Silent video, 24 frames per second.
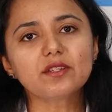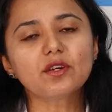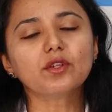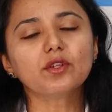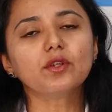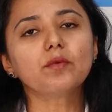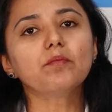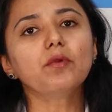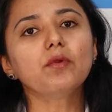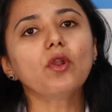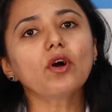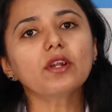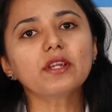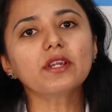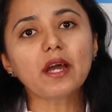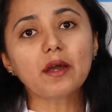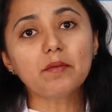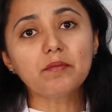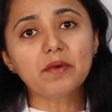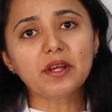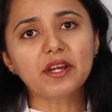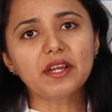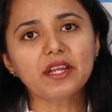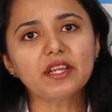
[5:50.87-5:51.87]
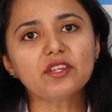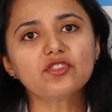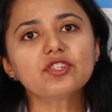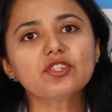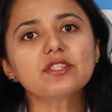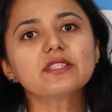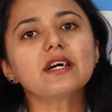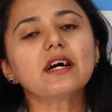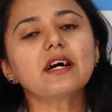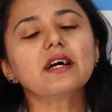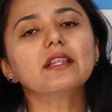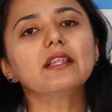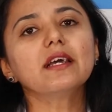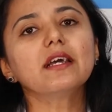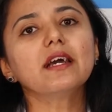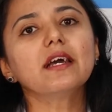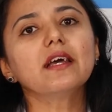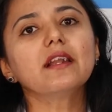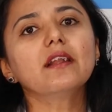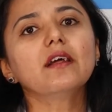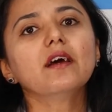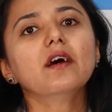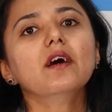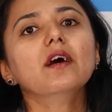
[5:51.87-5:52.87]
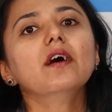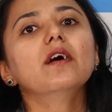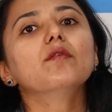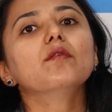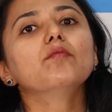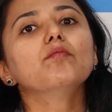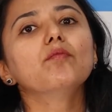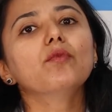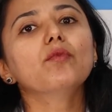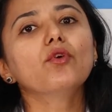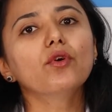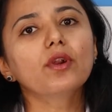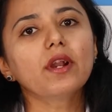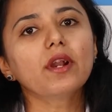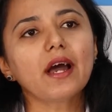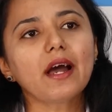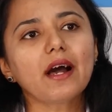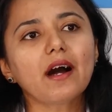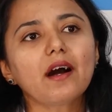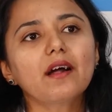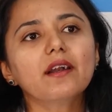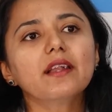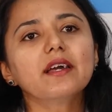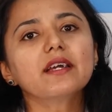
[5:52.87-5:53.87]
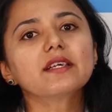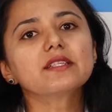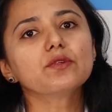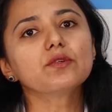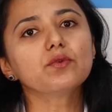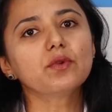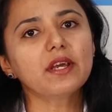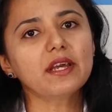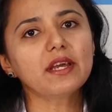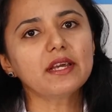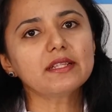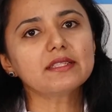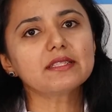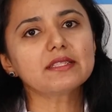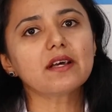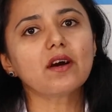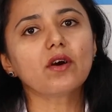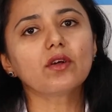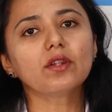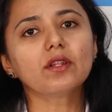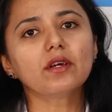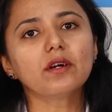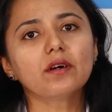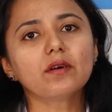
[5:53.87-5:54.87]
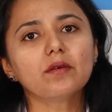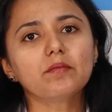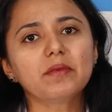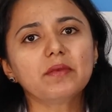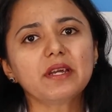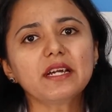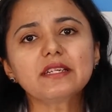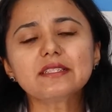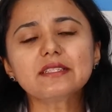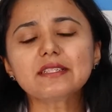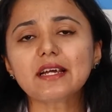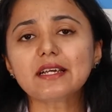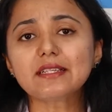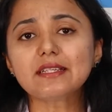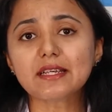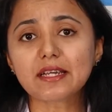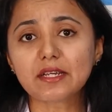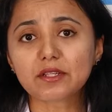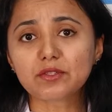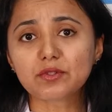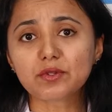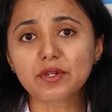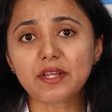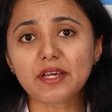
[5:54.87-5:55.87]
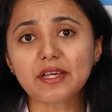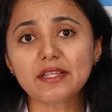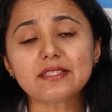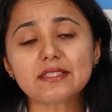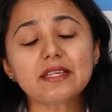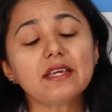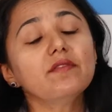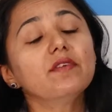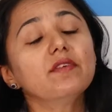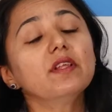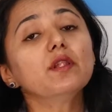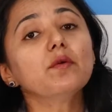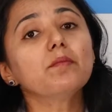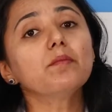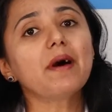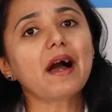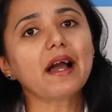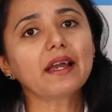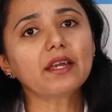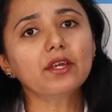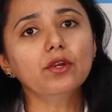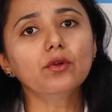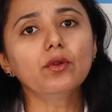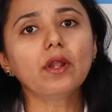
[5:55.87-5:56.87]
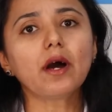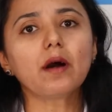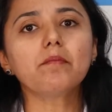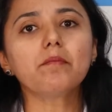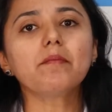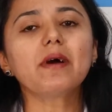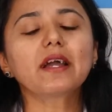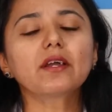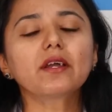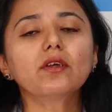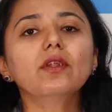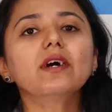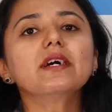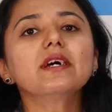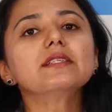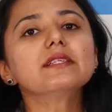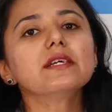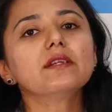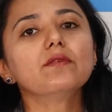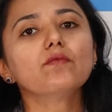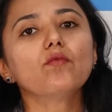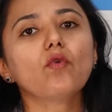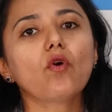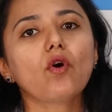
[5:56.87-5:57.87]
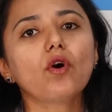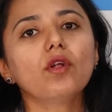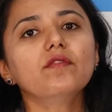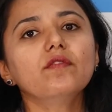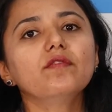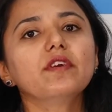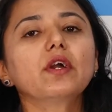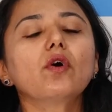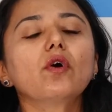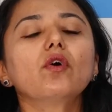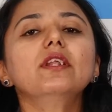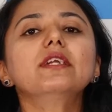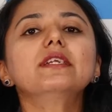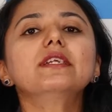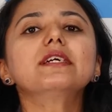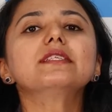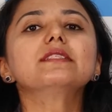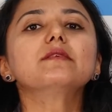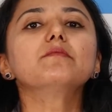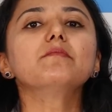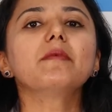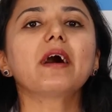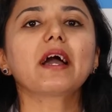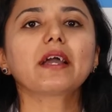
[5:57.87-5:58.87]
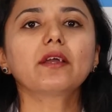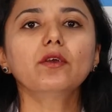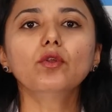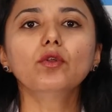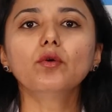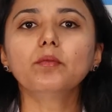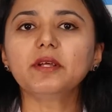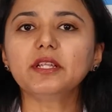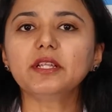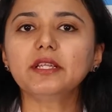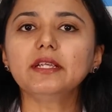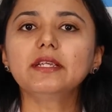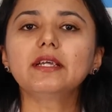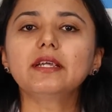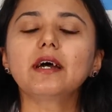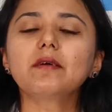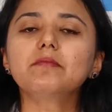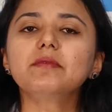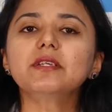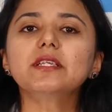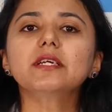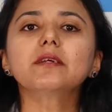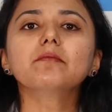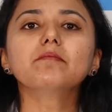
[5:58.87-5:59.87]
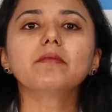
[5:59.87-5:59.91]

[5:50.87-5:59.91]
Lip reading: the blot hemorrhages are there, more hard exudates or the bigger size exudates, even the macula is involved. We call it as a maculopathy, diabetic